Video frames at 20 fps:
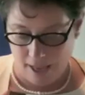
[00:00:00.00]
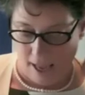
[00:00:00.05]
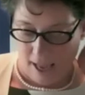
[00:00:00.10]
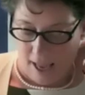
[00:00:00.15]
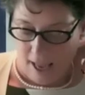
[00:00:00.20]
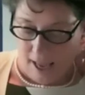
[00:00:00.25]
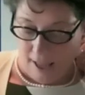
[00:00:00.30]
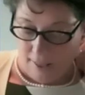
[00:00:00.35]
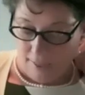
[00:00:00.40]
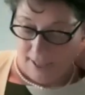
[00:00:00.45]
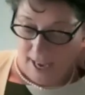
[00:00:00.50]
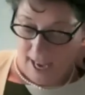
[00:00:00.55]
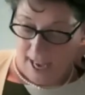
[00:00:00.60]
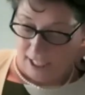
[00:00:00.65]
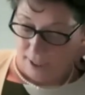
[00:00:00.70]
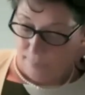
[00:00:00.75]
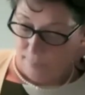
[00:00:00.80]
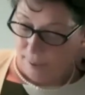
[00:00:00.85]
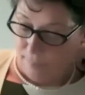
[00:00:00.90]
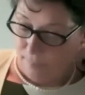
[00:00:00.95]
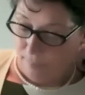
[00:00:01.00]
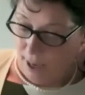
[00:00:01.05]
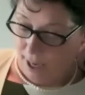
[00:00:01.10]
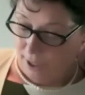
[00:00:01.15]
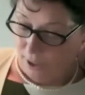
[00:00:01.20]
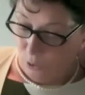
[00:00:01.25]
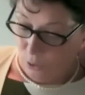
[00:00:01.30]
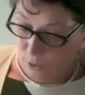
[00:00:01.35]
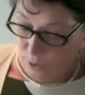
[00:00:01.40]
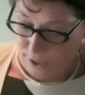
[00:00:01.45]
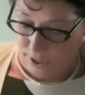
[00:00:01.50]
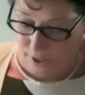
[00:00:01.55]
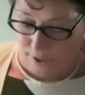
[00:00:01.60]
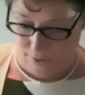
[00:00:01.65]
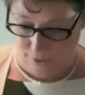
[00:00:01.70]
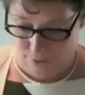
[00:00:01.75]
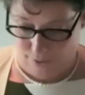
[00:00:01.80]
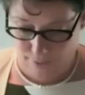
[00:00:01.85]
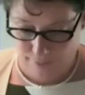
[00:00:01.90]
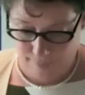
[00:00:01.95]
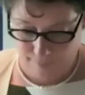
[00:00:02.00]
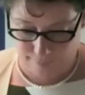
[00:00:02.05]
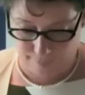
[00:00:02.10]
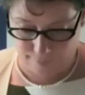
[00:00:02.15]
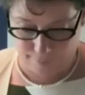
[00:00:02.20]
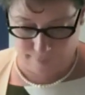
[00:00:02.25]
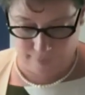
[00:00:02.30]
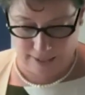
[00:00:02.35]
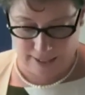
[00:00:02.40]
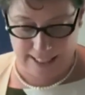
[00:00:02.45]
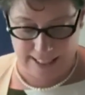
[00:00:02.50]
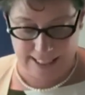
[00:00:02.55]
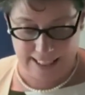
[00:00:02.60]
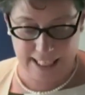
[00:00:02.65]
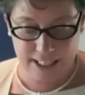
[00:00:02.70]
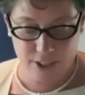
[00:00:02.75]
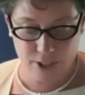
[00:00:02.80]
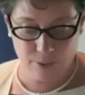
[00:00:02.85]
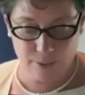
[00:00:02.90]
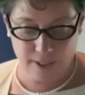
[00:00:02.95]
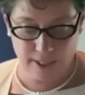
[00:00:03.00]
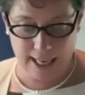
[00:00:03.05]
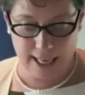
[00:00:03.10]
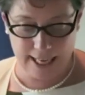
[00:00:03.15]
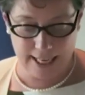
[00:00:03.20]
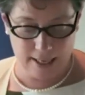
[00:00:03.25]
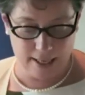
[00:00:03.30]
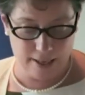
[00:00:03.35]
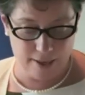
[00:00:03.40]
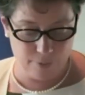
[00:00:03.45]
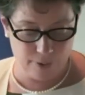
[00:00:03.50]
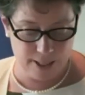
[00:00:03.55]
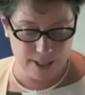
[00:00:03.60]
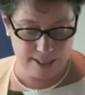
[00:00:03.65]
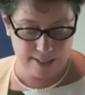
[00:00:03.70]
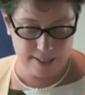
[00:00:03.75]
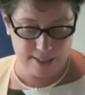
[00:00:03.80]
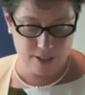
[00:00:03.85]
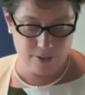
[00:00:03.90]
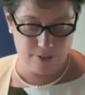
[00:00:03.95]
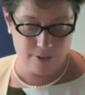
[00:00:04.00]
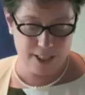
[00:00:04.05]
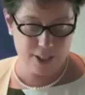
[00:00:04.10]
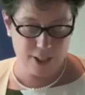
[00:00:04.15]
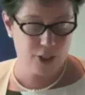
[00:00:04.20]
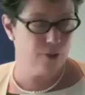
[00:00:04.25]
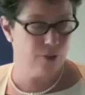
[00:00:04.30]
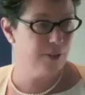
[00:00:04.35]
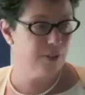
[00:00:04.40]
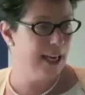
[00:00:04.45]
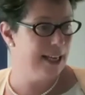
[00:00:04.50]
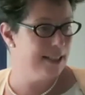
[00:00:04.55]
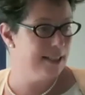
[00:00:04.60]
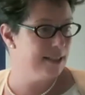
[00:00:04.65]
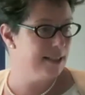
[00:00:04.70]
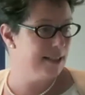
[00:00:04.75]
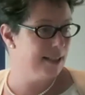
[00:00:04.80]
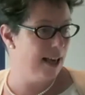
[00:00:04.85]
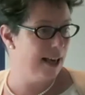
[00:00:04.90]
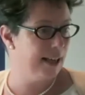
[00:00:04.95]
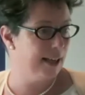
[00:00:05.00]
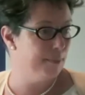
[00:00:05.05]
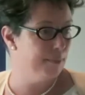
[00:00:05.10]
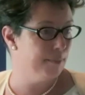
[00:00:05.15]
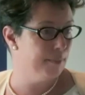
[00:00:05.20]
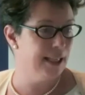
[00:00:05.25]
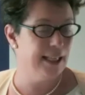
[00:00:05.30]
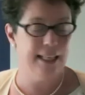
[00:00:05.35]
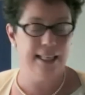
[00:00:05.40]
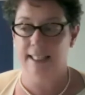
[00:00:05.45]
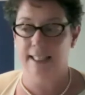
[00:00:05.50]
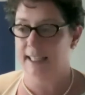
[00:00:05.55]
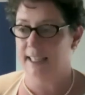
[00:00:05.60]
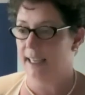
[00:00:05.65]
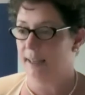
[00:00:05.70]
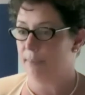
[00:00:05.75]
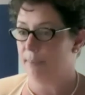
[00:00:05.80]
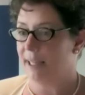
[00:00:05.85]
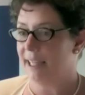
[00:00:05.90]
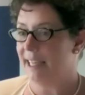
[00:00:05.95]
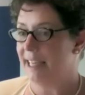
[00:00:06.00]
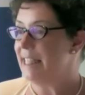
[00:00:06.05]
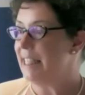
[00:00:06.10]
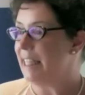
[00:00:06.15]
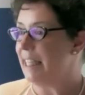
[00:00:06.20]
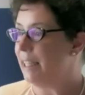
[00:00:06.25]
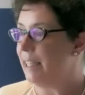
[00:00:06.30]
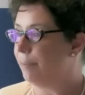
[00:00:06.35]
The argument might also lead to a reconsideration of cases like McKinley and McGuinty,